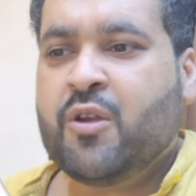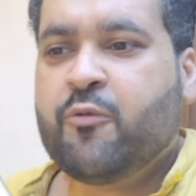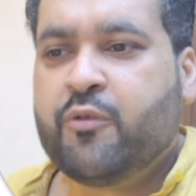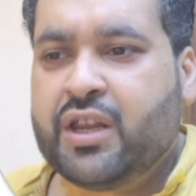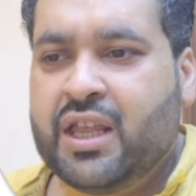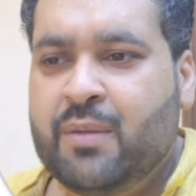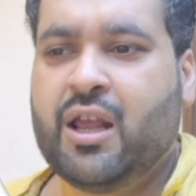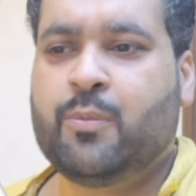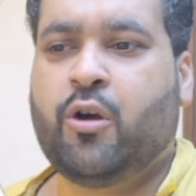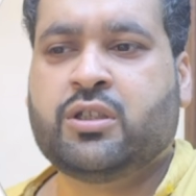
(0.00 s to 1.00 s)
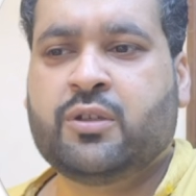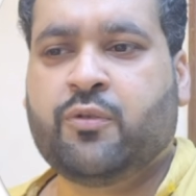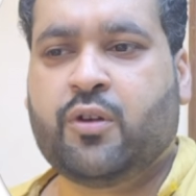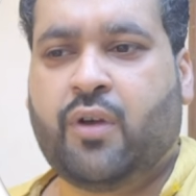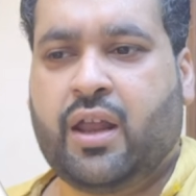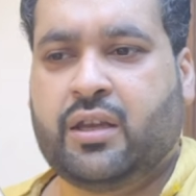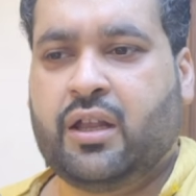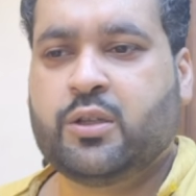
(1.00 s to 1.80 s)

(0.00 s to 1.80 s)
free mailboxes for 1 year.